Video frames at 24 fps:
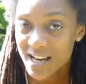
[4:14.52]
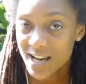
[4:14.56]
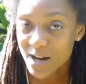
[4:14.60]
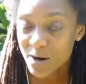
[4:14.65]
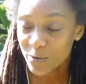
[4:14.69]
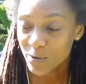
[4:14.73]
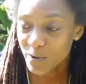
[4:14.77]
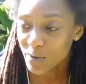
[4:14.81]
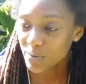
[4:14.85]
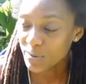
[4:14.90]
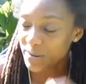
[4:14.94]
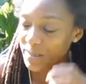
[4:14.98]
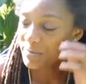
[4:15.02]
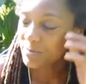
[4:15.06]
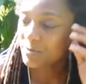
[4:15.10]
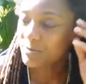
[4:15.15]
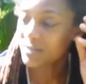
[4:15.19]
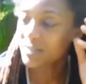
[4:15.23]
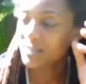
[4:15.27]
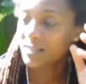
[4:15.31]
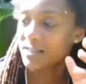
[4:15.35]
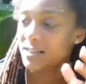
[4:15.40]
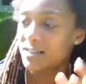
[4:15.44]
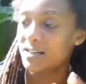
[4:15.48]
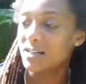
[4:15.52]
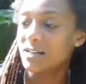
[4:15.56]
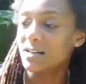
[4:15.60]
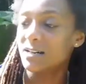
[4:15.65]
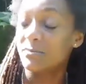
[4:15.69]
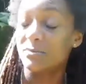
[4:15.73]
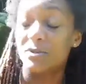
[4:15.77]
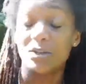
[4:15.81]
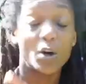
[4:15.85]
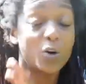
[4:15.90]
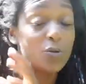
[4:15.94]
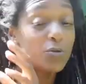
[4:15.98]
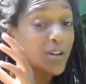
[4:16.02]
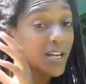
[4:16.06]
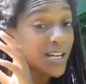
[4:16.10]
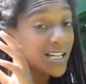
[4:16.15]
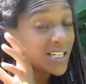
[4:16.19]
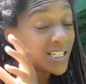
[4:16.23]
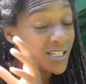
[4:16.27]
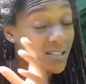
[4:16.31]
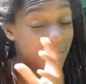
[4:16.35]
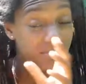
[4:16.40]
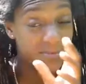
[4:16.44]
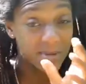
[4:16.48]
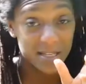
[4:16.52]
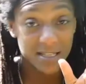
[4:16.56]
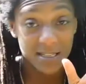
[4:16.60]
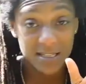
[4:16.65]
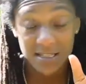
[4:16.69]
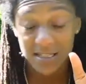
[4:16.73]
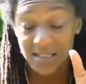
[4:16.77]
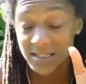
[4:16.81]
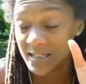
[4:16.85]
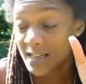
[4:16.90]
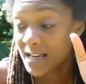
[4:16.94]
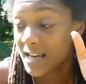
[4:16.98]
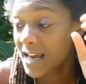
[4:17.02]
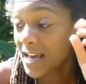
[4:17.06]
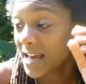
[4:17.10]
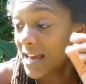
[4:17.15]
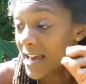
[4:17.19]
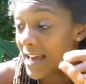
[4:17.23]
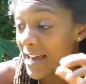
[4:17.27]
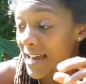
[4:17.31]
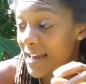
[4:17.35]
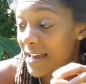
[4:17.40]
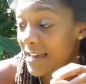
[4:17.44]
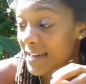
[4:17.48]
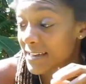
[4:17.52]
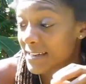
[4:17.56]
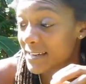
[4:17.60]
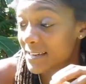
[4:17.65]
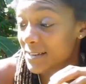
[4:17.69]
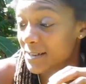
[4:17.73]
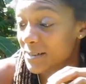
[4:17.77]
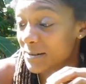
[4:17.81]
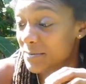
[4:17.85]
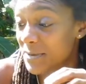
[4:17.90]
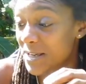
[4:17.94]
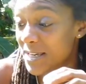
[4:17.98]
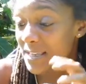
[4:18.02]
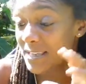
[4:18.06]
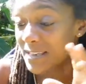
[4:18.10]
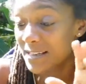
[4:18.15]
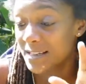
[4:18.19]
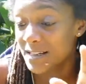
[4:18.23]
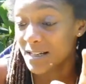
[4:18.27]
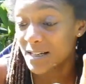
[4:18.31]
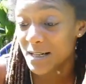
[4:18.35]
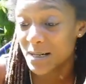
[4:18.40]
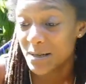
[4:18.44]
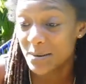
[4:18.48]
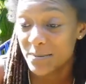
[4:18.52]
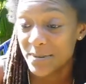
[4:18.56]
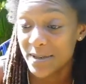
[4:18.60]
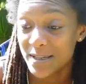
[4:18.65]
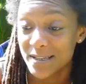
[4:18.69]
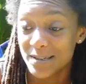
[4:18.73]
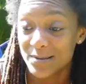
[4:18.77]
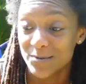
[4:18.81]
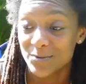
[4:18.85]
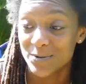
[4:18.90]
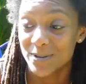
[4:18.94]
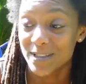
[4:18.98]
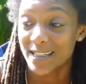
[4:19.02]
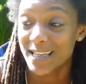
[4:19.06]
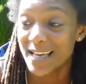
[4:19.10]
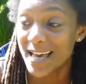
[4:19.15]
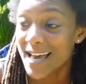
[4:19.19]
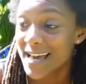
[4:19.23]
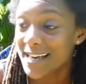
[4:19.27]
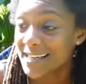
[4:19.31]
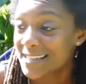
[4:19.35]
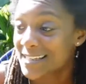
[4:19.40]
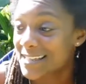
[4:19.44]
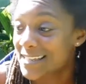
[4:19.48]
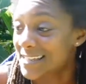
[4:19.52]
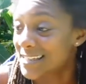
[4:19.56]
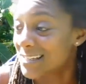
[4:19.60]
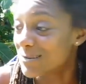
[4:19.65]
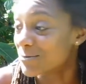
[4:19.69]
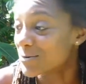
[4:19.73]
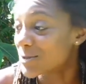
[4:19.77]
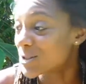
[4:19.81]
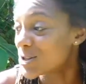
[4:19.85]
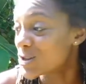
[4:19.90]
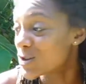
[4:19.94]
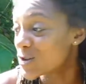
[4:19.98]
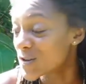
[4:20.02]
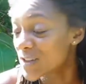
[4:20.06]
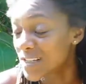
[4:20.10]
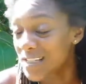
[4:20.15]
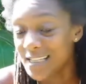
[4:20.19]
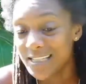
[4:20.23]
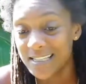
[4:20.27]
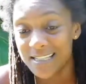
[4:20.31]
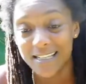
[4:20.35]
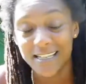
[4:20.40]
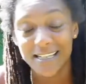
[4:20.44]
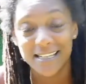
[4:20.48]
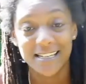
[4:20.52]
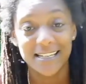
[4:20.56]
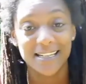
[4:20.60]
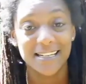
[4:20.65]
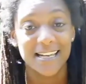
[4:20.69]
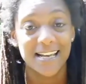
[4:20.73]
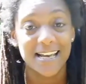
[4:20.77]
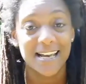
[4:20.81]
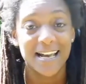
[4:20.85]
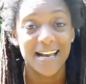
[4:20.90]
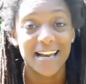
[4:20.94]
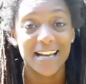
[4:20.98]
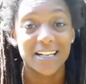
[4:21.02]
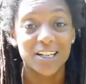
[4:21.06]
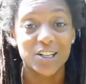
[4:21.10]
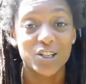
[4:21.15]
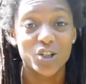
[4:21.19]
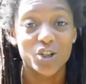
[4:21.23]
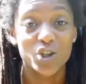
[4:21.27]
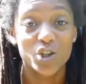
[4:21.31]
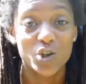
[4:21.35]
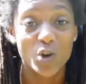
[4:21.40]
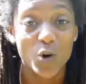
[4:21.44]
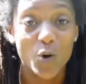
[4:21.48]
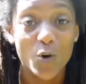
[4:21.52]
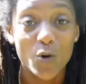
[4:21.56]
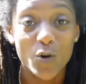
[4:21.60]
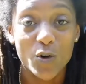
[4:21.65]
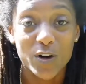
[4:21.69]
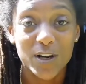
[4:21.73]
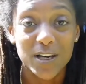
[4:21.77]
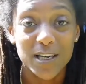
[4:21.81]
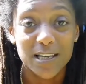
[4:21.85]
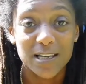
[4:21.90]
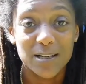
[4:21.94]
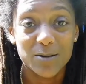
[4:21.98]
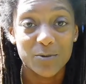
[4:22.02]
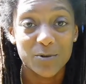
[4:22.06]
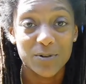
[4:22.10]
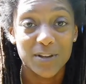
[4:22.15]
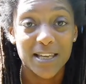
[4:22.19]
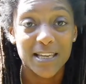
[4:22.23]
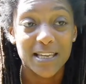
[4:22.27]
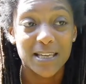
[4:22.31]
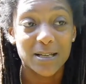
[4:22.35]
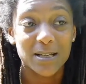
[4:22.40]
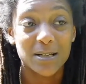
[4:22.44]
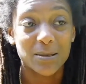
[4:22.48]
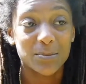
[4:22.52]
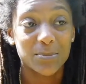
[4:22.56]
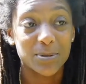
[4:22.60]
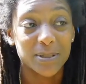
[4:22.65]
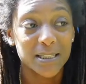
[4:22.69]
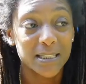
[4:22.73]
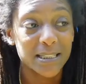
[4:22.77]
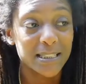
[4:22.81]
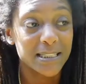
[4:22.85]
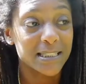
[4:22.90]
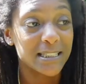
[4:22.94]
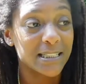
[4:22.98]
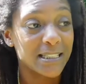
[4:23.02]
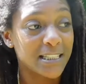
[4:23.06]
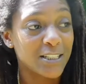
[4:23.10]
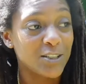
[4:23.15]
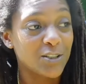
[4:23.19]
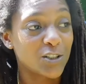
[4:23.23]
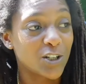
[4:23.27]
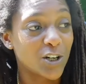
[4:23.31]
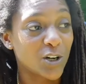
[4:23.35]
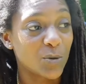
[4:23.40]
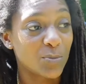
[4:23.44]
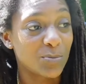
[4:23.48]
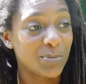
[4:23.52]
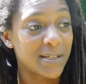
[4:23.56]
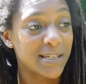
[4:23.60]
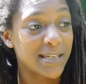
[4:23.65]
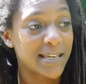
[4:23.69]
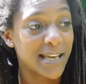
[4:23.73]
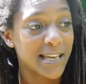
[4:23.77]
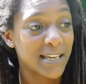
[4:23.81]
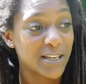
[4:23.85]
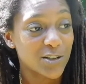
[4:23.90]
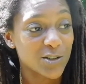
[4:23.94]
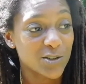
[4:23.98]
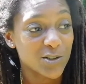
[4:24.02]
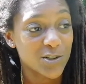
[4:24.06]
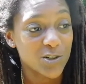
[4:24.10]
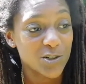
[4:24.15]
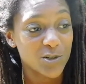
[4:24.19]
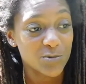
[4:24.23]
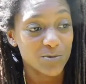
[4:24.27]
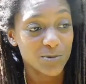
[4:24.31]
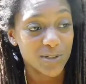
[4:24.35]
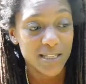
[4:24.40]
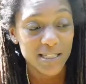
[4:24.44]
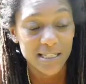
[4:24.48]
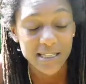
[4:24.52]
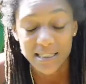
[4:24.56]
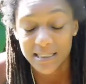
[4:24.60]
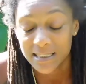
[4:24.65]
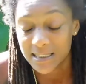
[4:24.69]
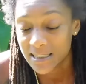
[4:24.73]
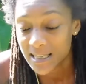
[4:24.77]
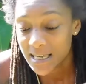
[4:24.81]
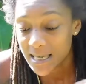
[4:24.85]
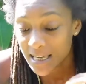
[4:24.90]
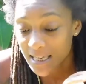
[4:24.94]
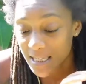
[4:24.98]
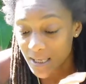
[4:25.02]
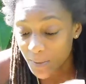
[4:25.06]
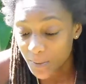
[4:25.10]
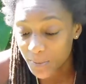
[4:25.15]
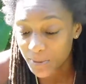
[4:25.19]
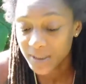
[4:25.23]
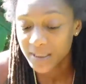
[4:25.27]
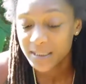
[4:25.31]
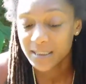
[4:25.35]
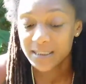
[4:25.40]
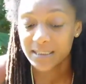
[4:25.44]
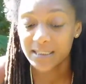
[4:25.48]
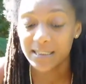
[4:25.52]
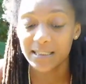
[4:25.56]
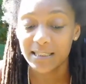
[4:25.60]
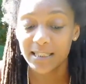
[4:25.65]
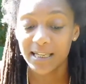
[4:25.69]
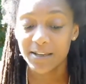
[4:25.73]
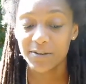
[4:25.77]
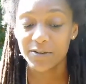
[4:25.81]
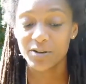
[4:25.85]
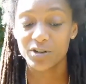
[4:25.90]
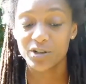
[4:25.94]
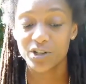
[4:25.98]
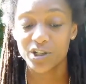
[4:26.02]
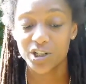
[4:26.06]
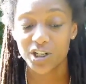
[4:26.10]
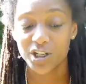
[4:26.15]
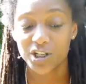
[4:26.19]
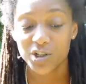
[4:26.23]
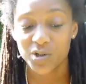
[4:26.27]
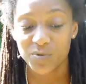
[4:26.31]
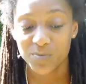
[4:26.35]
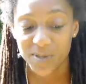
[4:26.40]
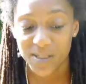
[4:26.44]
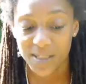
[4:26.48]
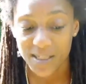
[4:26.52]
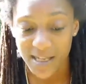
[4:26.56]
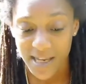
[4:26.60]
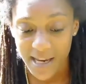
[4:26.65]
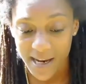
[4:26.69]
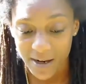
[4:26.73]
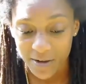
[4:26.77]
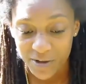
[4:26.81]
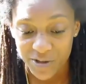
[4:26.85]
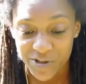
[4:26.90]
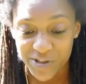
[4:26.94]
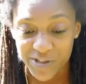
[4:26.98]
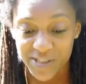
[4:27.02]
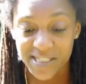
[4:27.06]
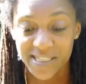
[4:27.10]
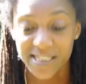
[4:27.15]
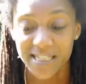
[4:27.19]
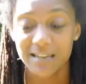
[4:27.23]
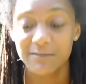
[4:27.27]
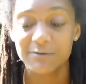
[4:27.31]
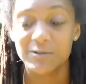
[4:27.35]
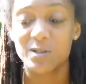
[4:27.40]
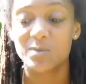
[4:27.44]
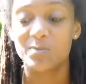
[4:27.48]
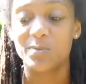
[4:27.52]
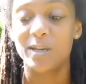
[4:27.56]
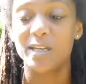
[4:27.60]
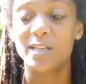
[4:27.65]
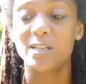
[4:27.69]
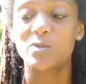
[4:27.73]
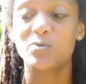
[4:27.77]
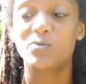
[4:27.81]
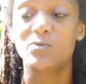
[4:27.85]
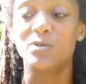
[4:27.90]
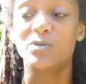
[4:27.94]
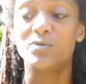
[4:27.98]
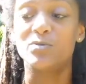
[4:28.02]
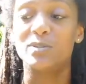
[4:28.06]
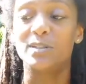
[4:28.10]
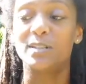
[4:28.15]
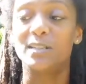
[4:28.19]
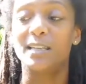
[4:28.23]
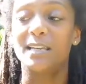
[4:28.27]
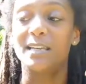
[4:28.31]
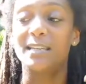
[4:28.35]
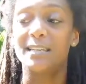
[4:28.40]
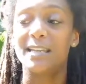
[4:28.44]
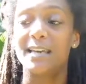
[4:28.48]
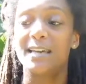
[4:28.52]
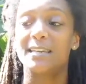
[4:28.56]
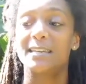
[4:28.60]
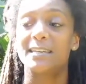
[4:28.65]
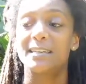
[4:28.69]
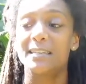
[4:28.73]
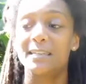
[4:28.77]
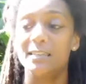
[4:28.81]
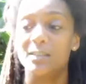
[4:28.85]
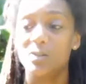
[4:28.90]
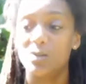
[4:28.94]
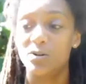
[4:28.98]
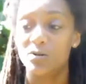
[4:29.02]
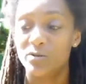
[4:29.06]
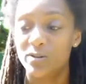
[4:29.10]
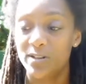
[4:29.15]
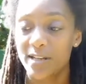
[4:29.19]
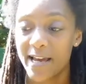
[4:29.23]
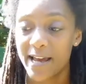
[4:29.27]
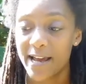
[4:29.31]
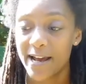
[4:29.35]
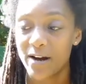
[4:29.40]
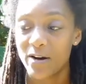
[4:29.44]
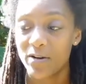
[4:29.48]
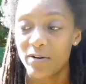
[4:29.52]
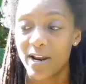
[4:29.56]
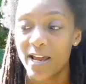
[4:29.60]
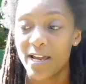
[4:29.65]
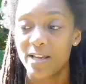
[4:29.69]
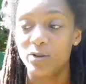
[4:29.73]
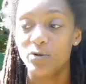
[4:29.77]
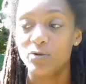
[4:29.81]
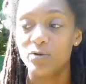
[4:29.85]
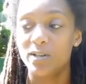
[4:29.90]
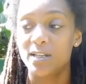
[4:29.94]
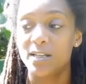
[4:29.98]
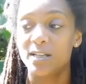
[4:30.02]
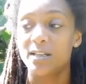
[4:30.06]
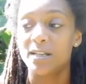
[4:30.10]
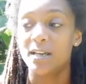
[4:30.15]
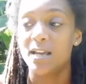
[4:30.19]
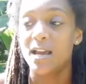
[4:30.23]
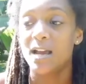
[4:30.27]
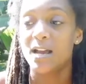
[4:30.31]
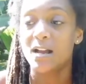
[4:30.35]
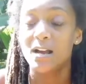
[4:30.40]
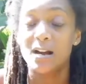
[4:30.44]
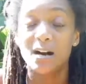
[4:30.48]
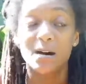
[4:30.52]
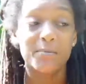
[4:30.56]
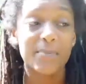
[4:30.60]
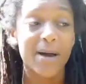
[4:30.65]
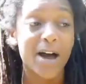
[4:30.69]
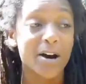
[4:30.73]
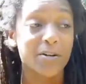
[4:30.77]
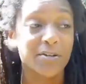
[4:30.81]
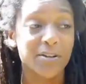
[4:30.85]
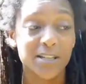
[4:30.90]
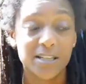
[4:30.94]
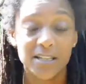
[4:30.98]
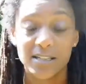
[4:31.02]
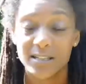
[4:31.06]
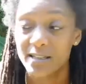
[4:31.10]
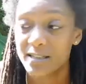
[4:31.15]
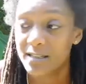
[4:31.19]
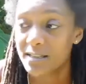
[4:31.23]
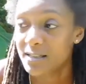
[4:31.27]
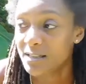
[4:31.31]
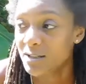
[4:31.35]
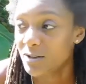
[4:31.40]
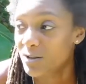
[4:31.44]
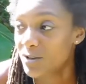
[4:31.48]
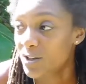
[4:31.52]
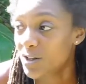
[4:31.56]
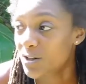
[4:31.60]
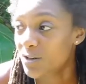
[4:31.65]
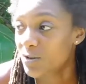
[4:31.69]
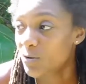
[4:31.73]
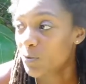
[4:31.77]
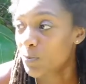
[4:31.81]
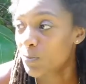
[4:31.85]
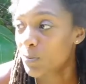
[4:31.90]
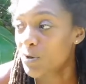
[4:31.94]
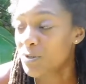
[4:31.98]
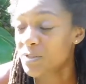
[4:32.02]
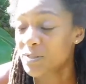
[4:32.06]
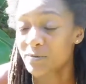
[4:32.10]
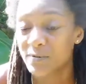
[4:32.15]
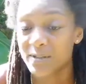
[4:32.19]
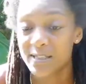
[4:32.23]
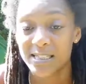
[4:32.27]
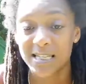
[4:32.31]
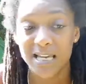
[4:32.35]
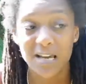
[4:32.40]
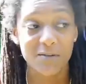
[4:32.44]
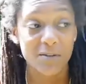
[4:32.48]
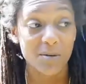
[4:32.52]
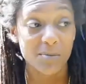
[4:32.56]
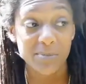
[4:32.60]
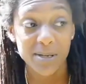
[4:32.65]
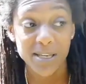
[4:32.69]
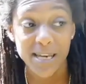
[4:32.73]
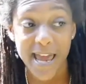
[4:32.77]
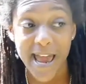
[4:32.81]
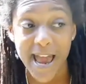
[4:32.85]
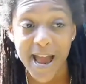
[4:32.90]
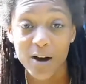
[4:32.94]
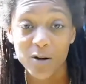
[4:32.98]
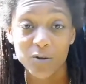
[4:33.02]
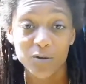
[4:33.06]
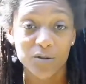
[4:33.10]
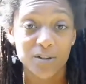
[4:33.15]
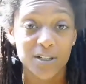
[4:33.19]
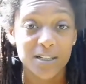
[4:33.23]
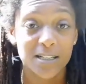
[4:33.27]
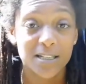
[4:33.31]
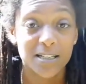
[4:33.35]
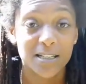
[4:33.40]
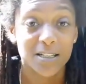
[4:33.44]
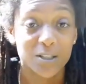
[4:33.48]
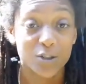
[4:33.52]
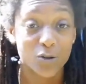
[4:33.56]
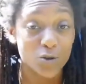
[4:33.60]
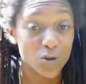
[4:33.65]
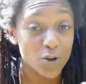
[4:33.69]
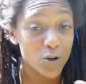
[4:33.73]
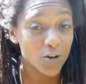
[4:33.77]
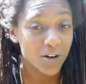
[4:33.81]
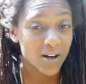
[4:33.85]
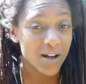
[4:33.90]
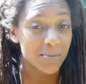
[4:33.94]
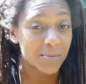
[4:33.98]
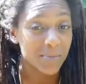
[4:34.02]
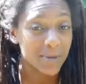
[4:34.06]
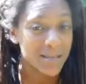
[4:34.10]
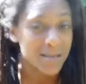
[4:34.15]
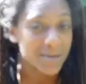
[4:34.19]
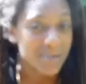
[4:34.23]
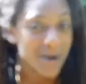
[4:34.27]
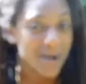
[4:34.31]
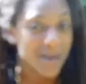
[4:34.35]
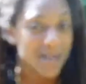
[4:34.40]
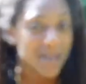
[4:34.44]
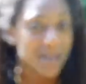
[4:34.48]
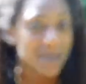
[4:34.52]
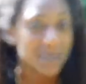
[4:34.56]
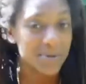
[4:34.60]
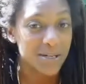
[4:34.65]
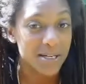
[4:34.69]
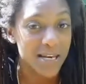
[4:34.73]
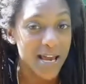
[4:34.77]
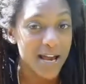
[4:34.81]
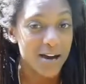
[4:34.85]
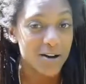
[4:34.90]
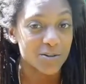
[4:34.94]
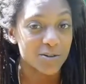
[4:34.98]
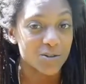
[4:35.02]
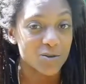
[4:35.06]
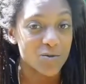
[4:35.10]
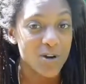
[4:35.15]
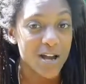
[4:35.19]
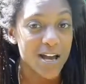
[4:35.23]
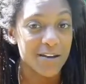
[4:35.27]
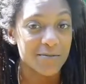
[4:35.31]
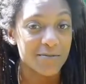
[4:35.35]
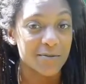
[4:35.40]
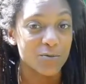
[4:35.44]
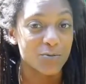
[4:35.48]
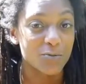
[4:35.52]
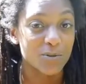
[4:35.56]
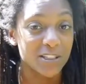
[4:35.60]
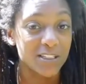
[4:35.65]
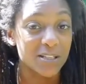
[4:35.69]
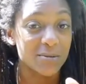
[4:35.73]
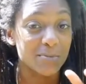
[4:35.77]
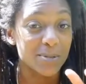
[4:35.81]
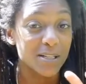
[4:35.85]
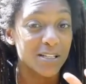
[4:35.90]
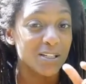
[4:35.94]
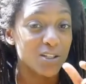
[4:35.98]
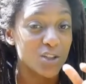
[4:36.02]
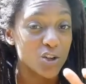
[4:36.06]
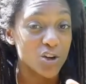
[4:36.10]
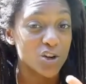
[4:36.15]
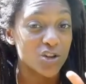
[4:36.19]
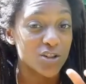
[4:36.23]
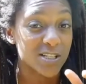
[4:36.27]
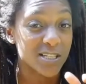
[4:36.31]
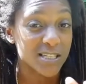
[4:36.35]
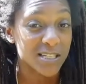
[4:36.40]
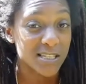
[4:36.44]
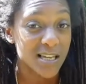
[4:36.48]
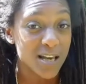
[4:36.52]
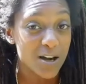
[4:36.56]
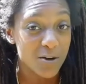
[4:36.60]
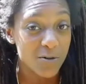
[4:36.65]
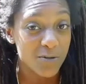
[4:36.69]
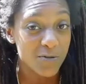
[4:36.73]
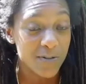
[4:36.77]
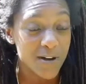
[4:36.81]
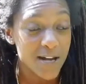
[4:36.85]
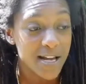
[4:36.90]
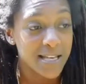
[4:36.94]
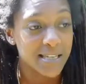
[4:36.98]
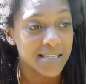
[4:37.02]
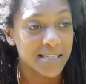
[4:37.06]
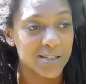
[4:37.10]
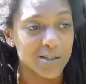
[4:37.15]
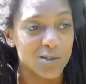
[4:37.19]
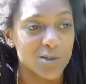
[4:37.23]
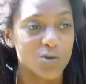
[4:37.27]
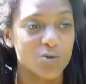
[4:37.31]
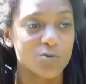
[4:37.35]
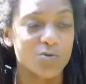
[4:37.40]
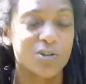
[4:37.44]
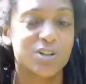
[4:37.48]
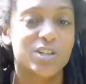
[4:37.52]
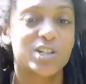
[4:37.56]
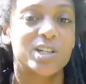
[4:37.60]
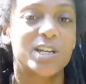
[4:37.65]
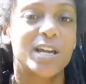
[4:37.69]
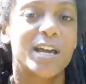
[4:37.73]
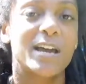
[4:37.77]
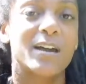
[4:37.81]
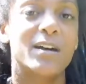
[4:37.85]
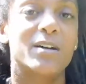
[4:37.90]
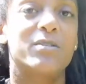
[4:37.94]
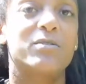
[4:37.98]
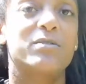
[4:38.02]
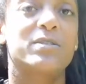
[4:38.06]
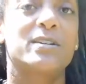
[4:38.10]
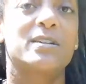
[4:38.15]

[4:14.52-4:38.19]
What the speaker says: where people can come, donation-based. And they can come and relax and retreat and enjoy. They can completely, you know, be catered to. They can completely lay their judgment down. It's a safe space where you can lay that ego down and you can come out again. You know, most of us haven't been out. You know what I mean by coming out. You haven't really been yourself since you were a child.